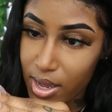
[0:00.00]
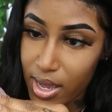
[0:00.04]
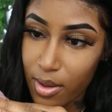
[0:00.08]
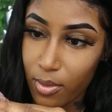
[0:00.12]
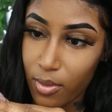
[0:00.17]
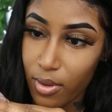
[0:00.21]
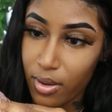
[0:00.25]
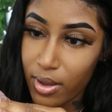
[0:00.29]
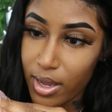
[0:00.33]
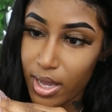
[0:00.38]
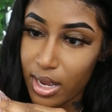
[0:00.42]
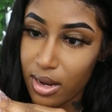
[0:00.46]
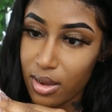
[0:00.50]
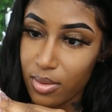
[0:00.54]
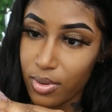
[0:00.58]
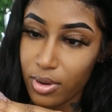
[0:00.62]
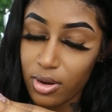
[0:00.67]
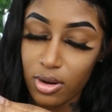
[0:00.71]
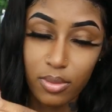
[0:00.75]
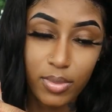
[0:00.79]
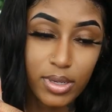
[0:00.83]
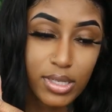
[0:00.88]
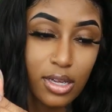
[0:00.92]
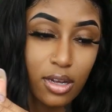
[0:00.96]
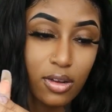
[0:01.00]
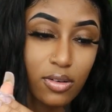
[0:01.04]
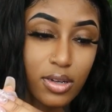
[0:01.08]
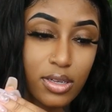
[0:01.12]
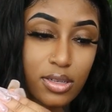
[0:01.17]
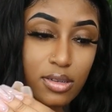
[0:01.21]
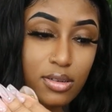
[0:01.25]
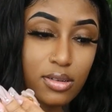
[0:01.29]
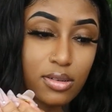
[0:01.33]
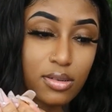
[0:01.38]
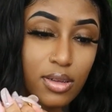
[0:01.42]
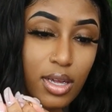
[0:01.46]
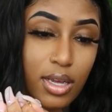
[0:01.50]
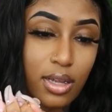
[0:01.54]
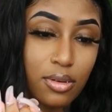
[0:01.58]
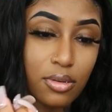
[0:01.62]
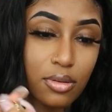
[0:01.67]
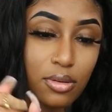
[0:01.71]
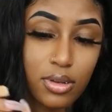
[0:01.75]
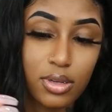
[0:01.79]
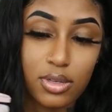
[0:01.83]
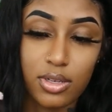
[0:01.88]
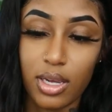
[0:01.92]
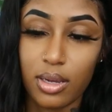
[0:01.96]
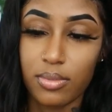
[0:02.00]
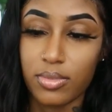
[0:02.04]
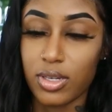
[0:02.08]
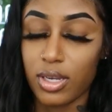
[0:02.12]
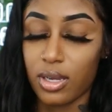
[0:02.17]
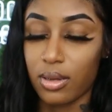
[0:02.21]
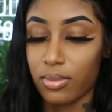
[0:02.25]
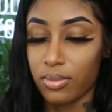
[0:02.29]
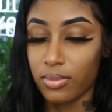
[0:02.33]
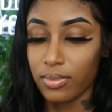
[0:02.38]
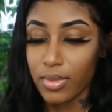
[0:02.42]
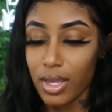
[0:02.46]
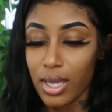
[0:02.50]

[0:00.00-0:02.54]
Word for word: Okay, well, I can't even put it on myself because it's like literally jammed.